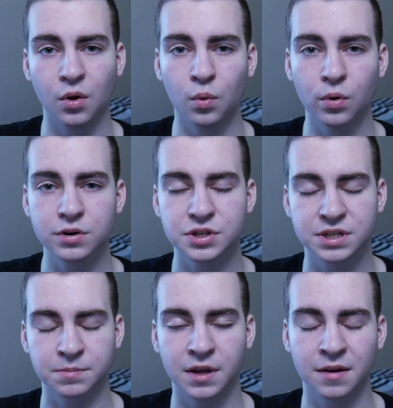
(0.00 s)
or
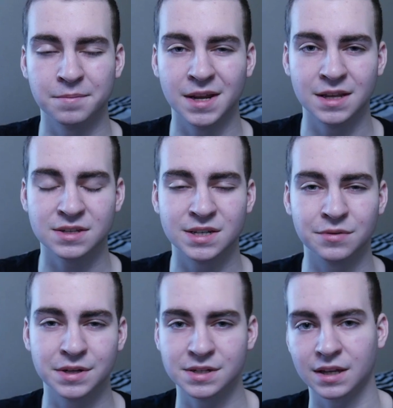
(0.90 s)
just some kind of mini
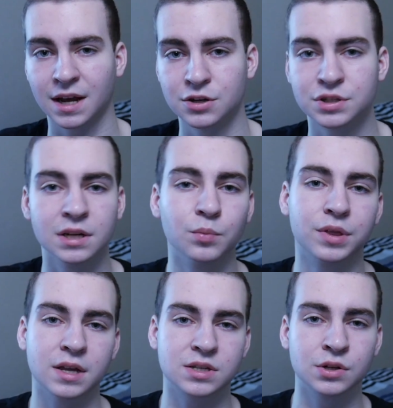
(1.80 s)
series like I just did
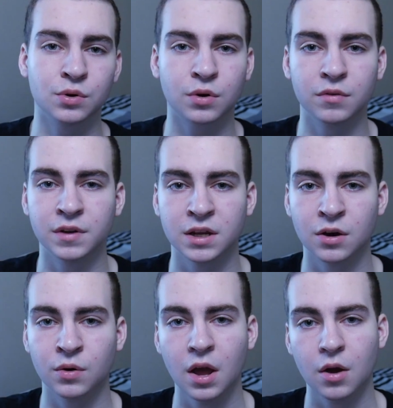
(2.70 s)
with that Sudoku
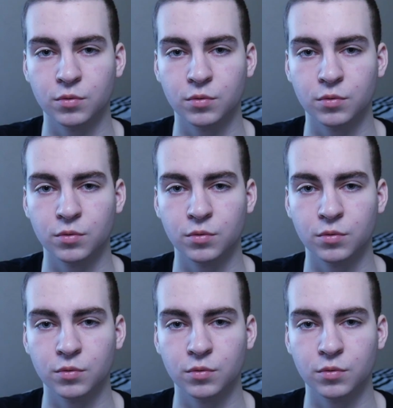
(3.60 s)
video,